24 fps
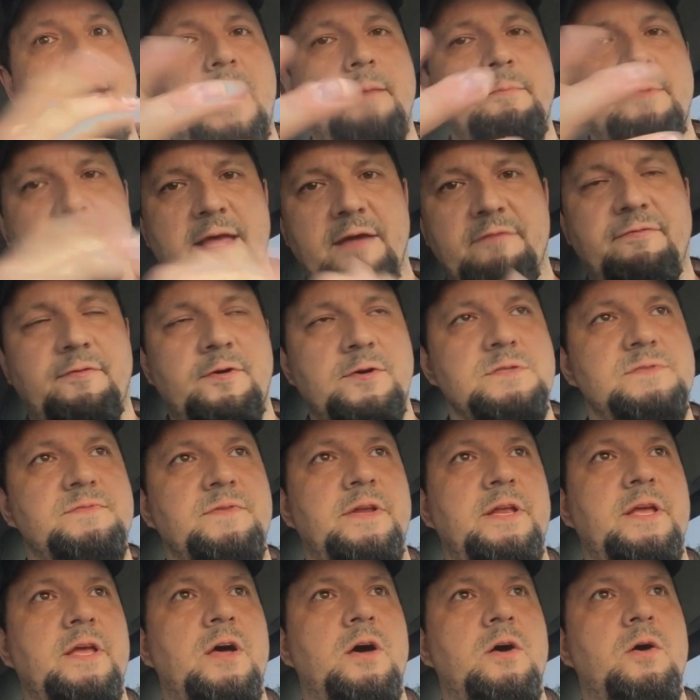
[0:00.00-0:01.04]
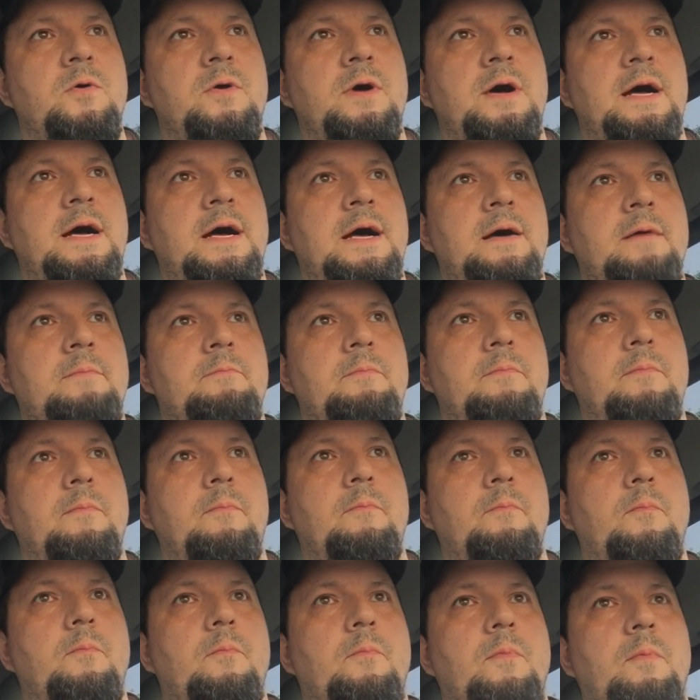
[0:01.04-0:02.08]
time of that first video.
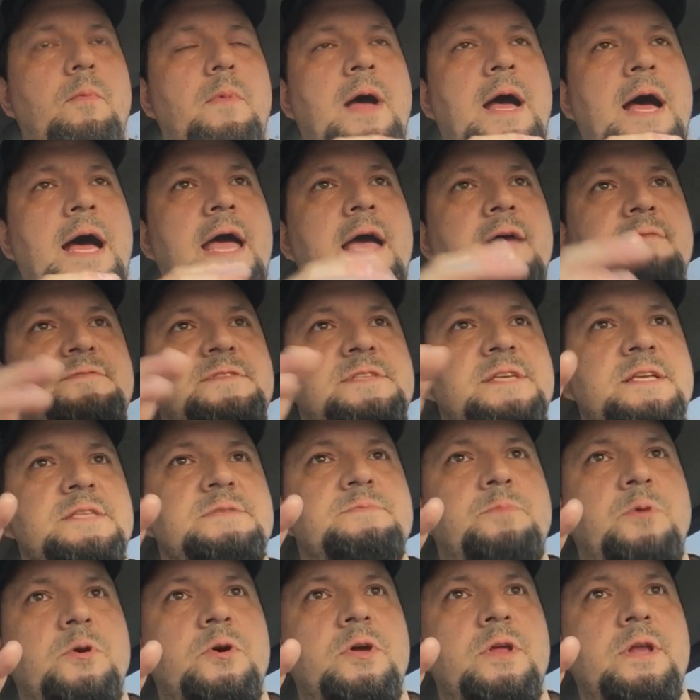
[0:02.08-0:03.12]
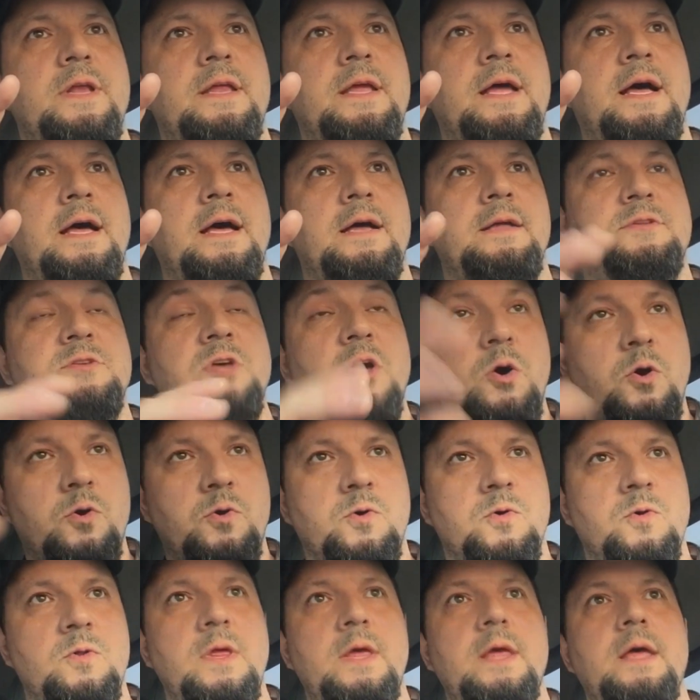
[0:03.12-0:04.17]
I have since put
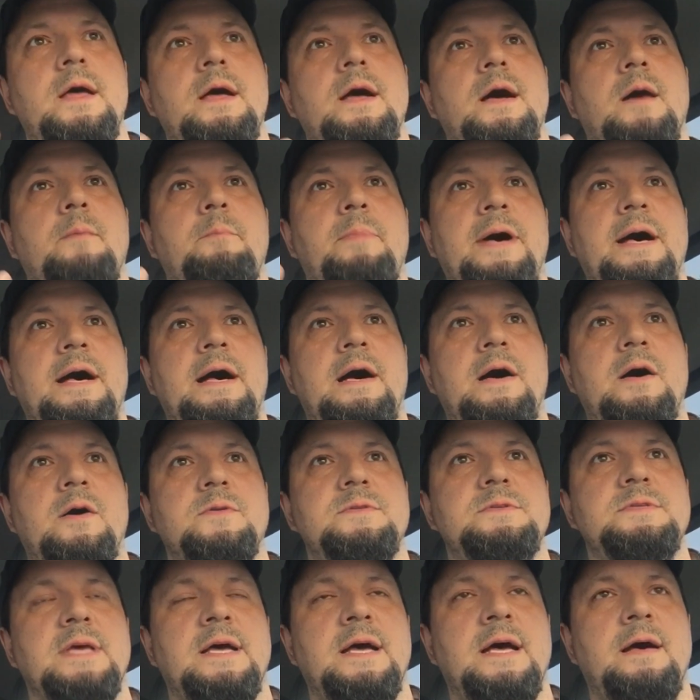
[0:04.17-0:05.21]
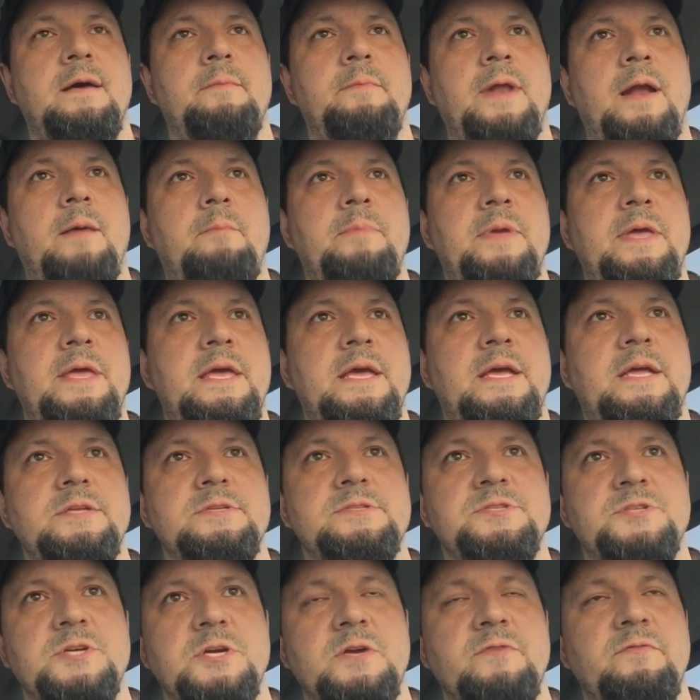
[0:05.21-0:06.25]
total about, and I'm being
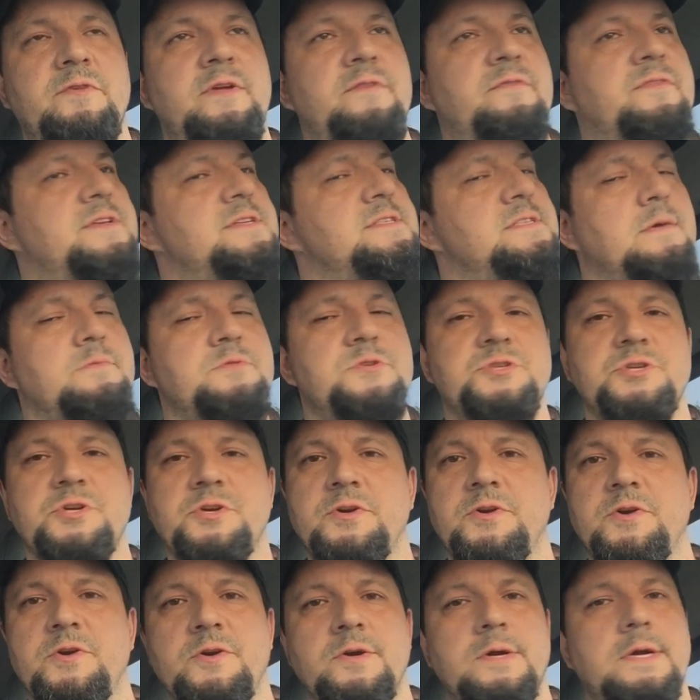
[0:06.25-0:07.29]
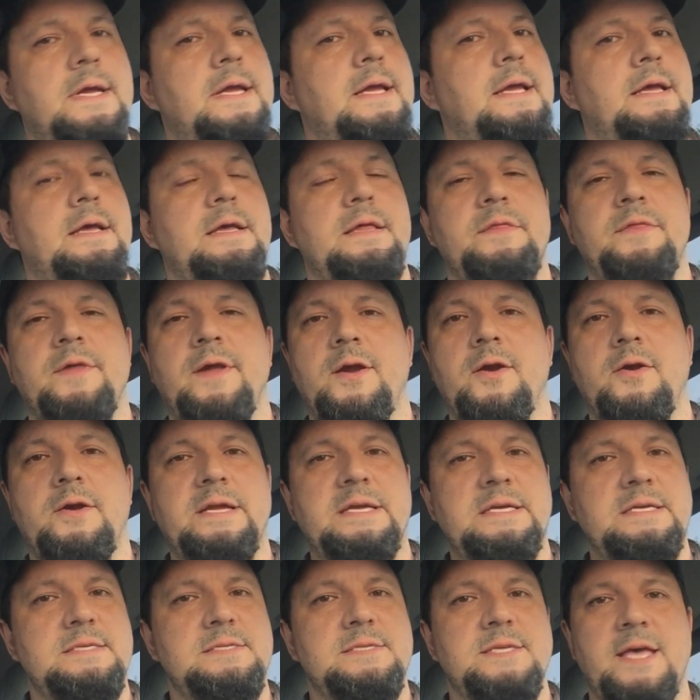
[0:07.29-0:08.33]
conservative because I'm sure there
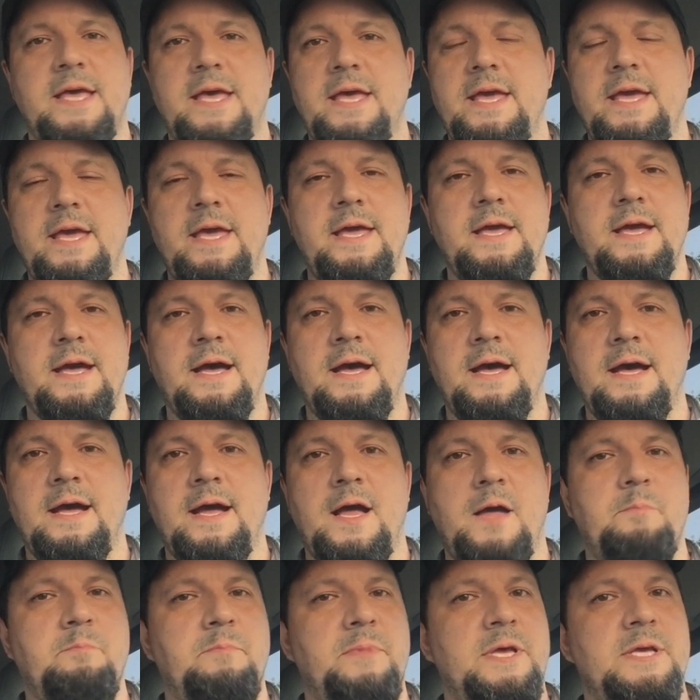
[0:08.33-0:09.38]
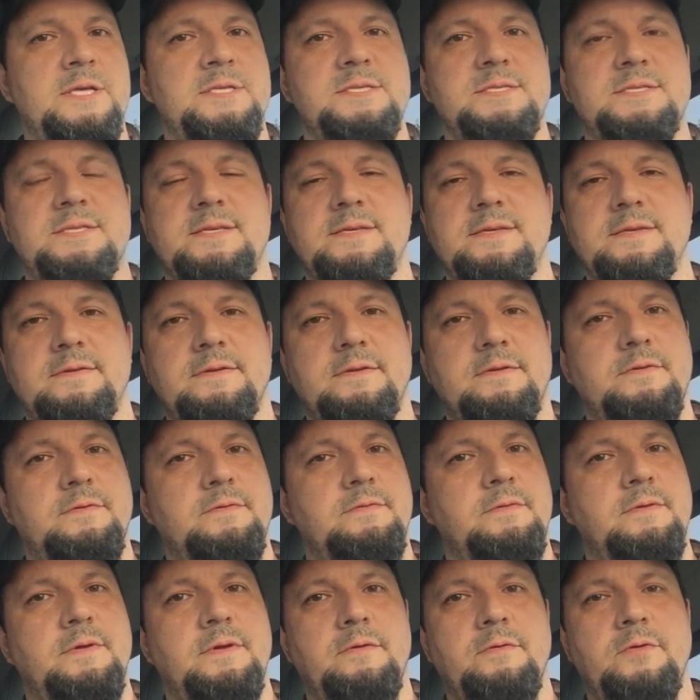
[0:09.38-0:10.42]
is a missed,
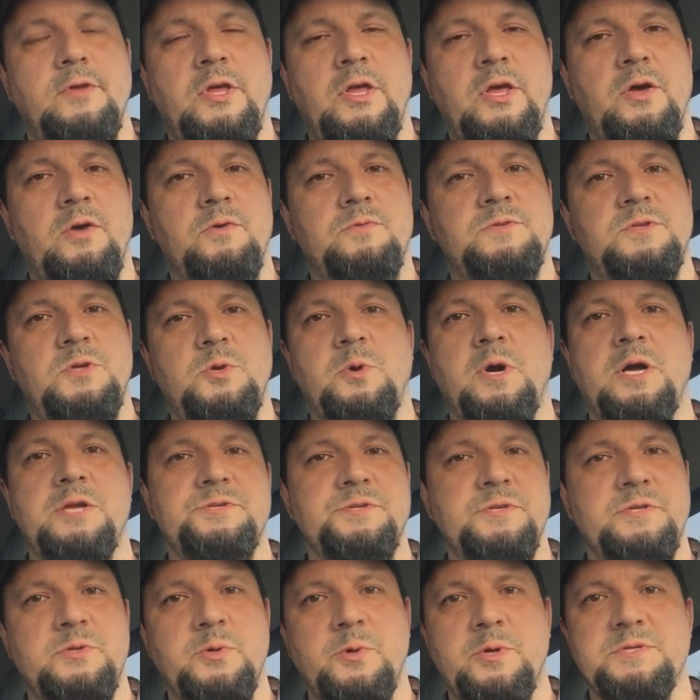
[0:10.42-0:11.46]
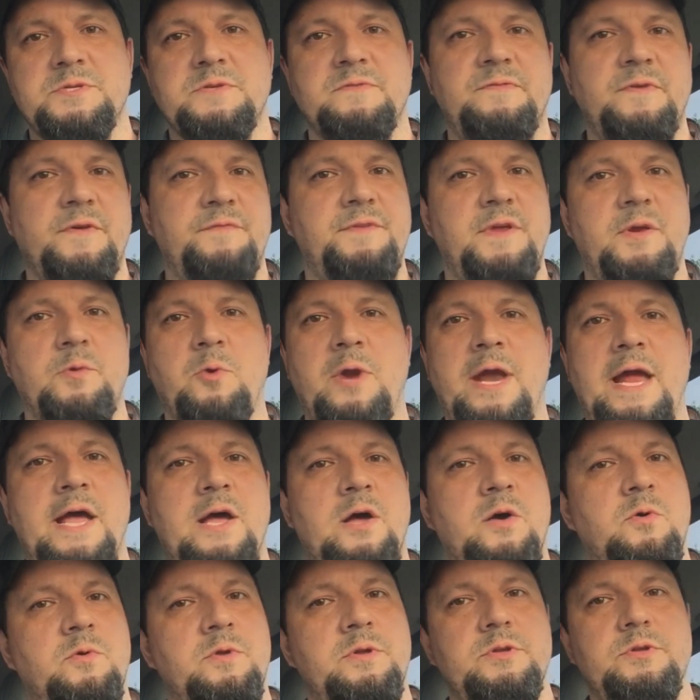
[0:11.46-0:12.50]
250
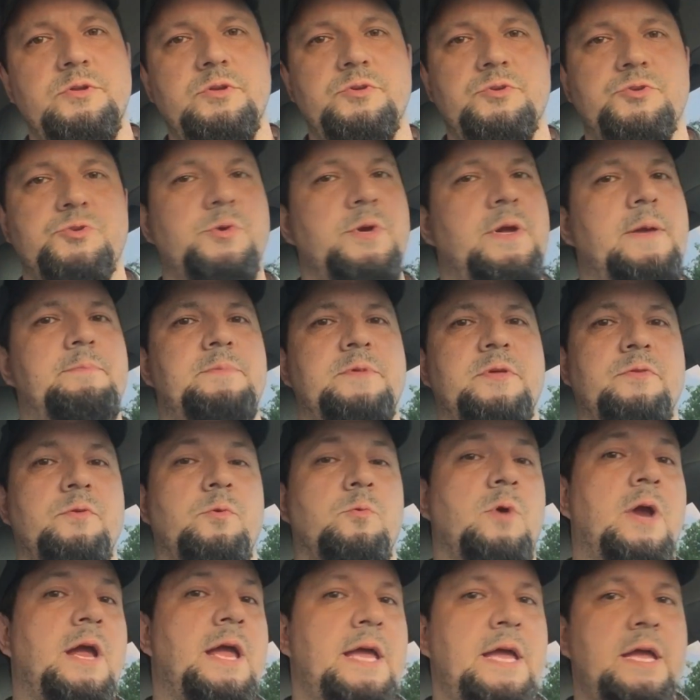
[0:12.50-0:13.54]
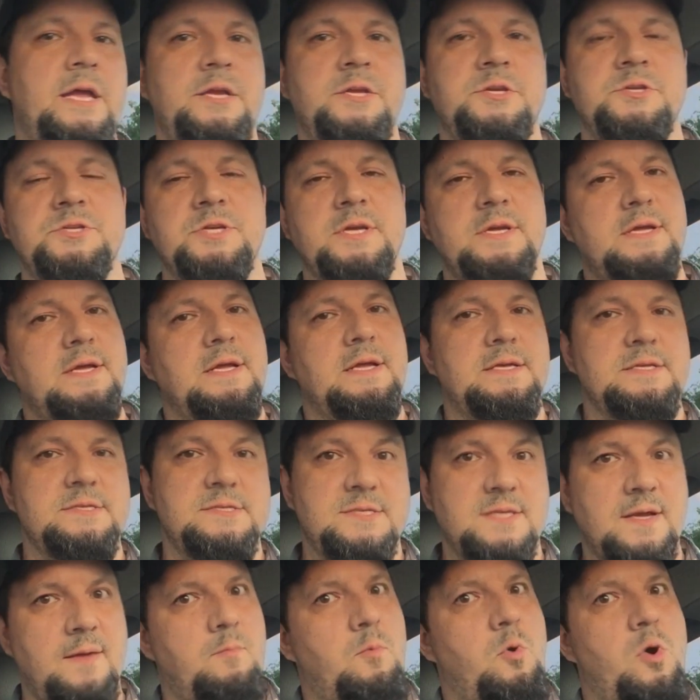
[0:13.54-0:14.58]
round trip to the range
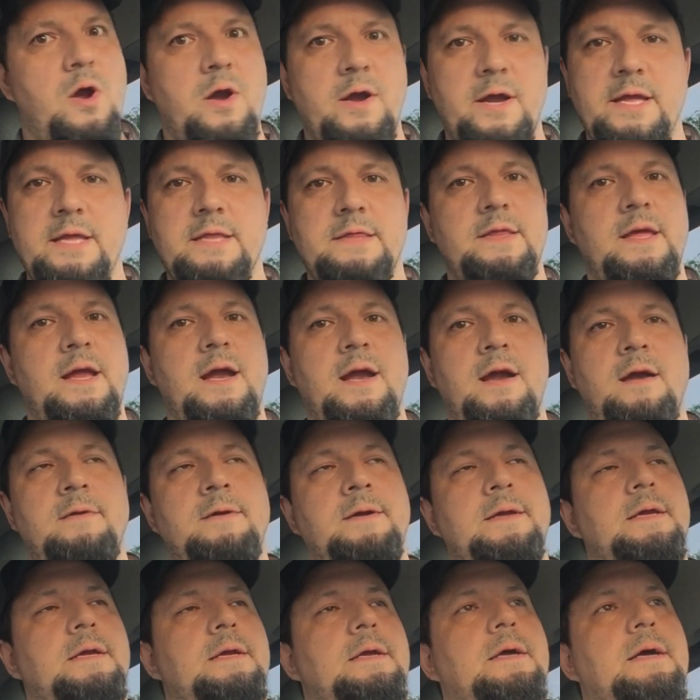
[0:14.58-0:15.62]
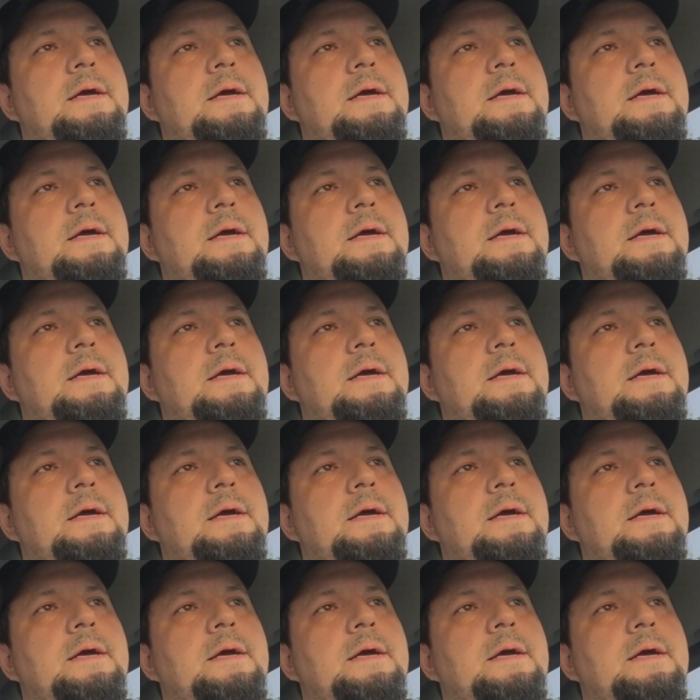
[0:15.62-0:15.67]
somewhere in there.